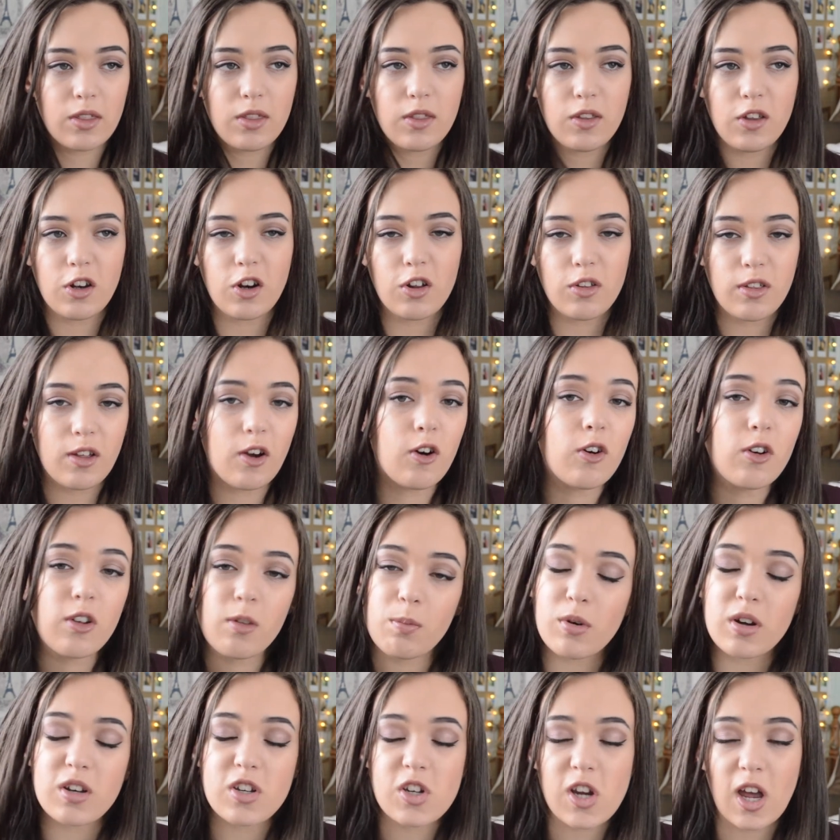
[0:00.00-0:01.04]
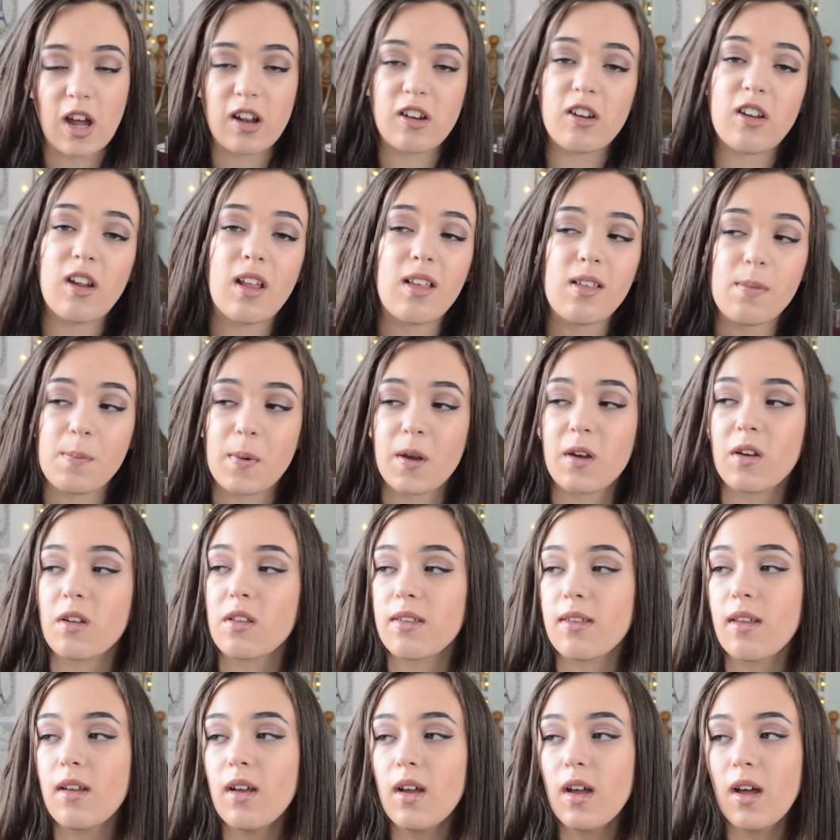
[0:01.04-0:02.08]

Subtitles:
you know, the Oxbridge candidates because